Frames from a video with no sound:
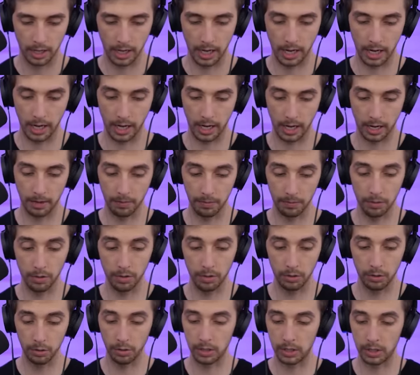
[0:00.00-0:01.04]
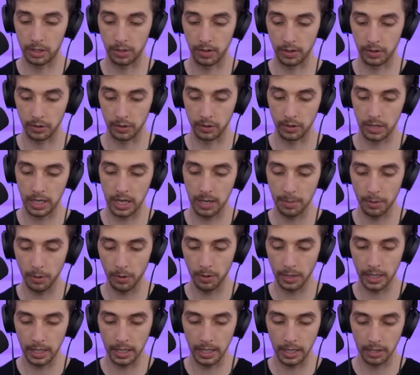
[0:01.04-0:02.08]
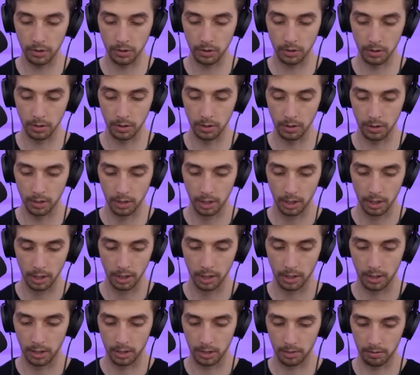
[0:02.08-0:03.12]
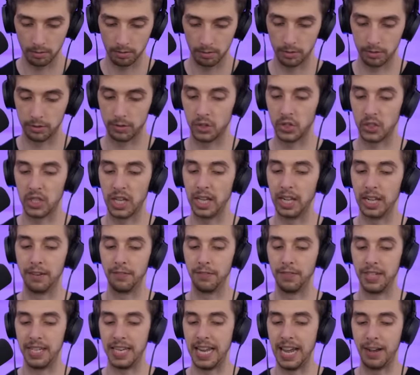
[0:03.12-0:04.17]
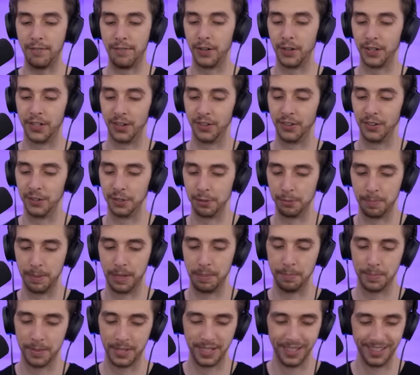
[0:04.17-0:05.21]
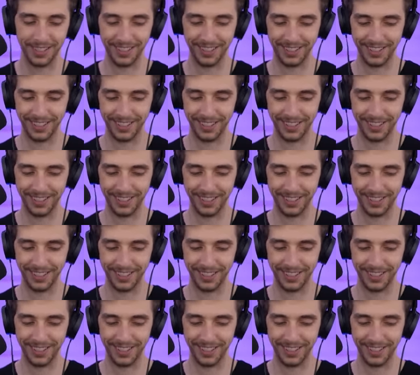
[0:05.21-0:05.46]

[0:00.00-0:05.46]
Uh, oh, do the T-Rex escape? Okay, that's good. Still have never got those blimps.